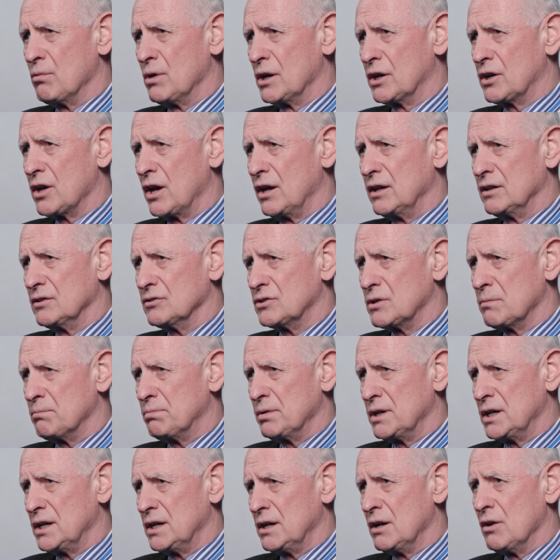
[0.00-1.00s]
were going to
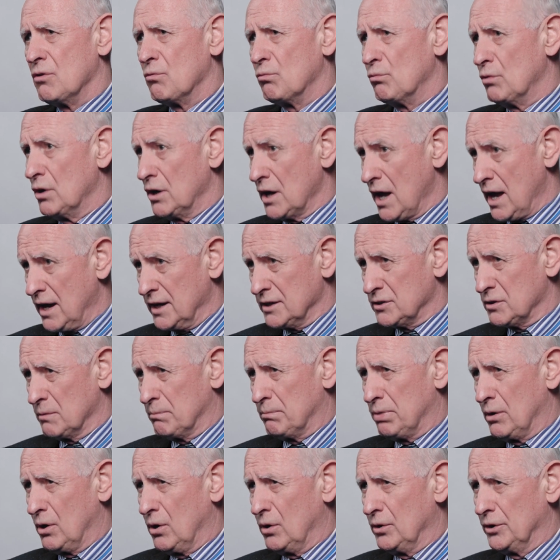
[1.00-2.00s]
be relied
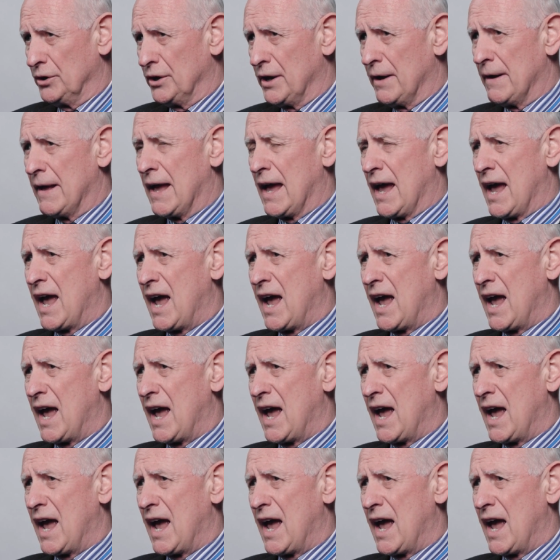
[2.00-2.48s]
upon